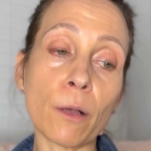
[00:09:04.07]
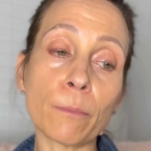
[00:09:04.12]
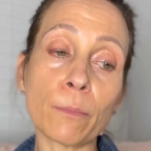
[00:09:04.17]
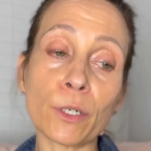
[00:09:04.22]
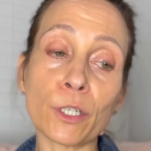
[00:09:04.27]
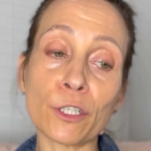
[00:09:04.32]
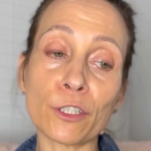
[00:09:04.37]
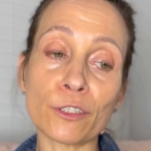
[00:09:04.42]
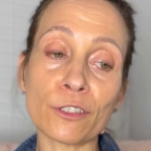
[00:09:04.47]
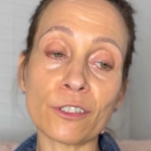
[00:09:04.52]

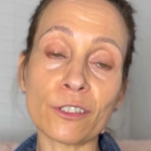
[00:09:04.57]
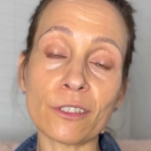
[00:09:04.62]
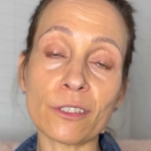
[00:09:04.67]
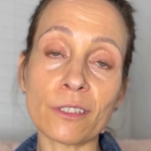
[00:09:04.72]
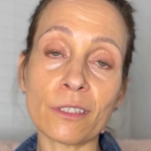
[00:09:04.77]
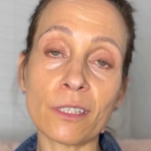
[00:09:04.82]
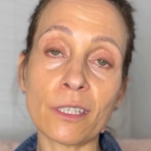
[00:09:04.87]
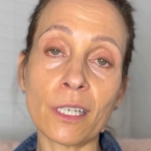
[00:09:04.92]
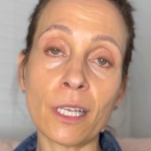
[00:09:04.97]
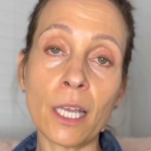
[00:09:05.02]
purse,
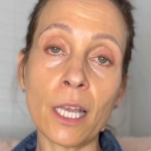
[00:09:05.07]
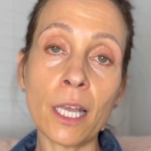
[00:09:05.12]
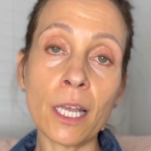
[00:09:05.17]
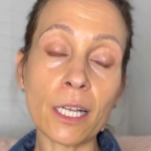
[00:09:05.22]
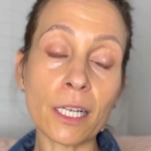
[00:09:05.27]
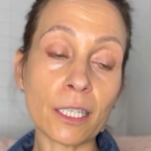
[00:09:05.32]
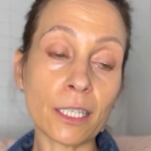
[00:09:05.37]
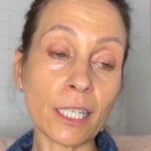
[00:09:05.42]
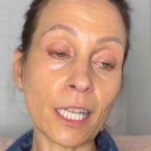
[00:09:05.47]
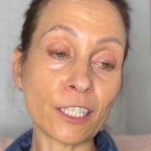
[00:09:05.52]

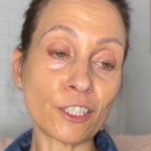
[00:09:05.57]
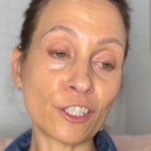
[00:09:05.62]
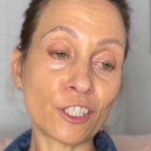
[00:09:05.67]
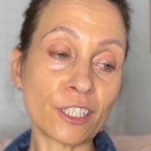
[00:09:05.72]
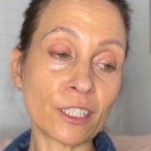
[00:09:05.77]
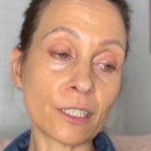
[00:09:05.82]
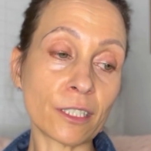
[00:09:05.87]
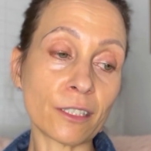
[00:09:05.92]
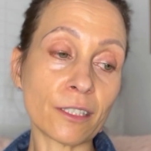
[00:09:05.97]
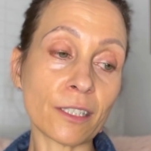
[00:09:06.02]

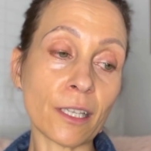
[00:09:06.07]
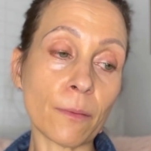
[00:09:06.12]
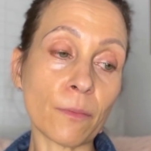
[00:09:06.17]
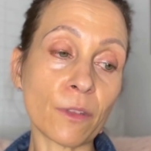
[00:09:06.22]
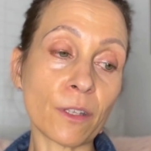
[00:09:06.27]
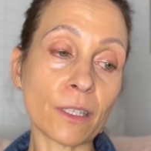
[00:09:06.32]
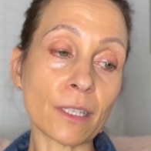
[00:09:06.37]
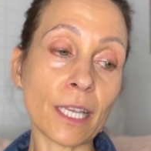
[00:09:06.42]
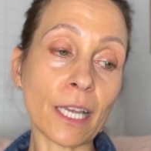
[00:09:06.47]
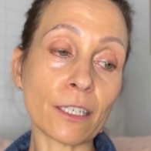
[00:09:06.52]
clutching to
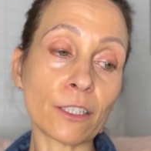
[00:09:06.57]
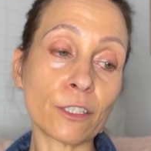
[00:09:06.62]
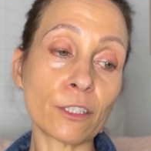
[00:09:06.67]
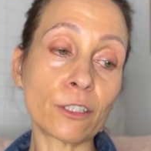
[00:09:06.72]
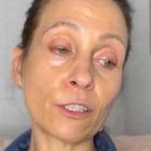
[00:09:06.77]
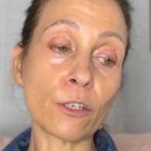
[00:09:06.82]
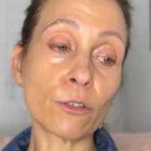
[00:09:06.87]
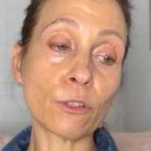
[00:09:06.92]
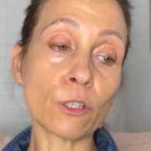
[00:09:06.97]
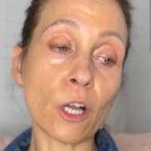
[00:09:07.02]
something that could
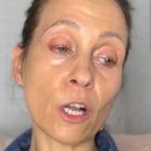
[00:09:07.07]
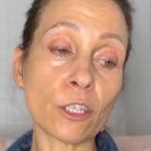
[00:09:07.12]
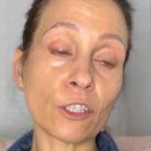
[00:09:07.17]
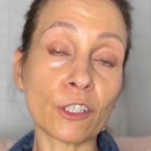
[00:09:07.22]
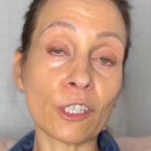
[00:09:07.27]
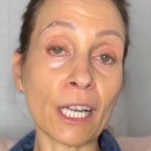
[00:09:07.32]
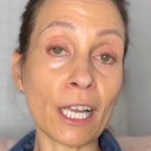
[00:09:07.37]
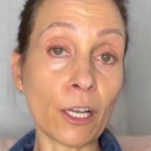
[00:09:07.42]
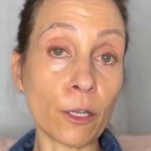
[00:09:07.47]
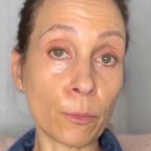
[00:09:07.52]
no
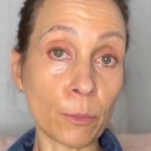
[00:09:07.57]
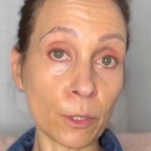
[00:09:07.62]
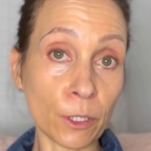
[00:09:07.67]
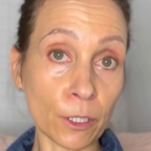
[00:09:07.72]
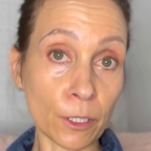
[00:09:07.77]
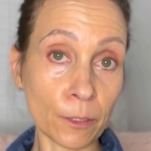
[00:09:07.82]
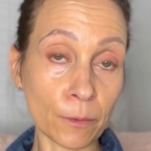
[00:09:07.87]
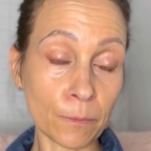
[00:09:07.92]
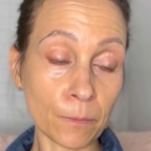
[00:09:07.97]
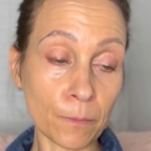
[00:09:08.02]
longer help
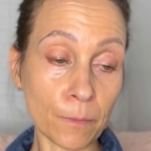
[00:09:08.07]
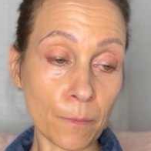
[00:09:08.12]
her.